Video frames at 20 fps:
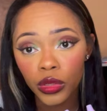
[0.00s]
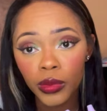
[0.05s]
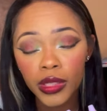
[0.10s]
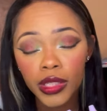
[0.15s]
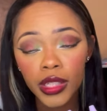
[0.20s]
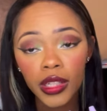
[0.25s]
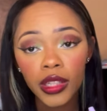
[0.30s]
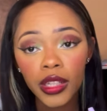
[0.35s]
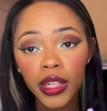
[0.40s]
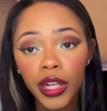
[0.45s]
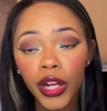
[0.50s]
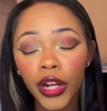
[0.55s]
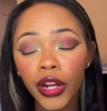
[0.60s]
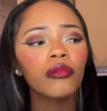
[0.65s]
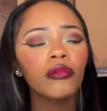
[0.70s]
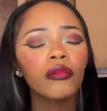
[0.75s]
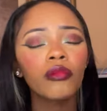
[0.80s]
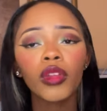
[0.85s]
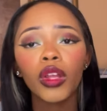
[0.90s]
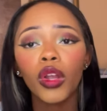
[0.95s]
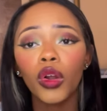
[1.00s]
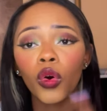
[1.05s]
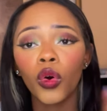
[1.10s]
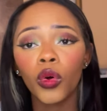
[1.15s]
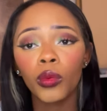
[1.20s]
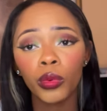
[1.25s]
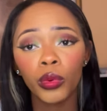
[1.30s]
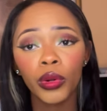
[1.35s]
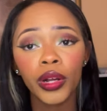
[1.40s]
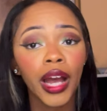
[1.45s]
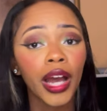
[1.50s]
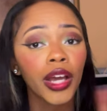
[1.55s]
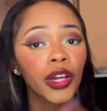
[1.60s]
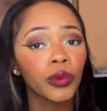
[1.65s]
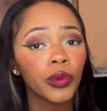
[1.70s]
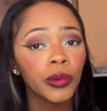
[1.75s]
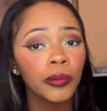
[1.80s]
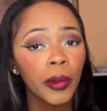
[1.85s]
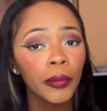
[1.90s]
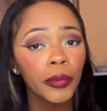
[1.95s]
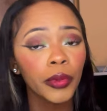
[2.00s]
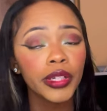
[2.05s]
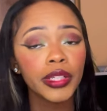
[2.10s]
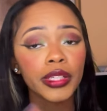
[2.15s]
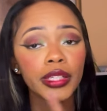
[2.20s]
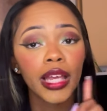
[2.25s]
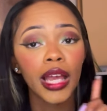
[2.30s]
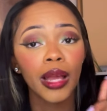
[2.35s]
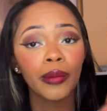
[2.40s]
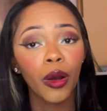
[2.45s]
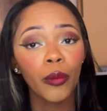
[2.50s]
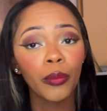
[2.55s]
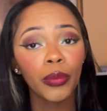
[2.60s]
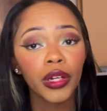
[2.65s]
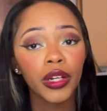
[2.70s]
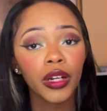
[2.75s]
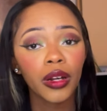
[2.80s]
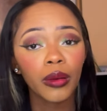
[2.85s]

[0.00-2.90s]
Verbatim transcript: was in there. Oh boy, I don't remember his name. I'll put it